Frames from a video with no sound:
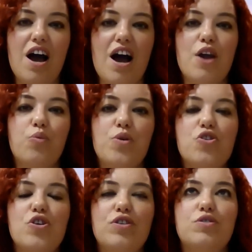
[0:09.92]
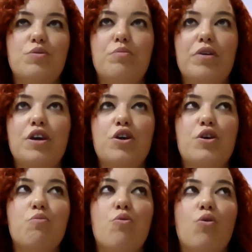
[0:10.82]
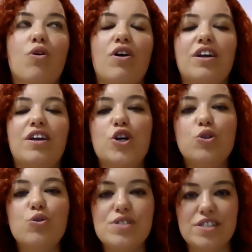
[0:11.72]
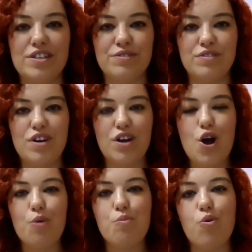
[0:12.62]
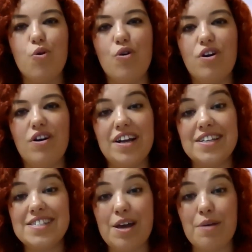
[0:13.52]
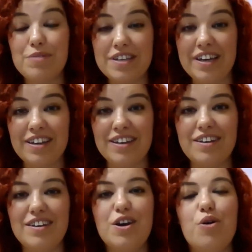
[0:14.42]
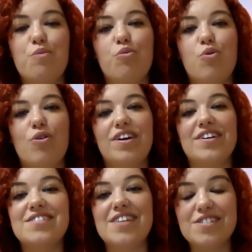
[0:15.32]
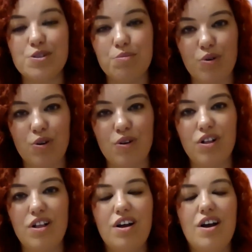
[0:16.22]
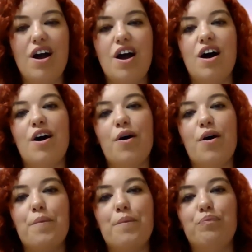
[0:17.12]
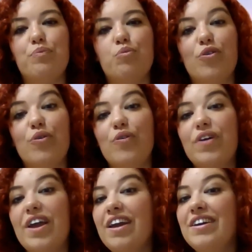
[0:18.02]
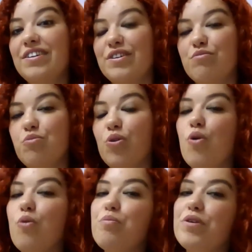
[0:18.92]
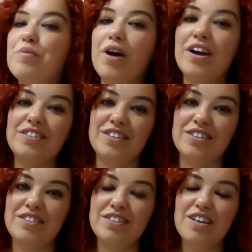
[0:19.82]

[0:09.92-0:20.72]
I wish it to be more inclusive, more accepting, more accessible, more creative, more open-minded.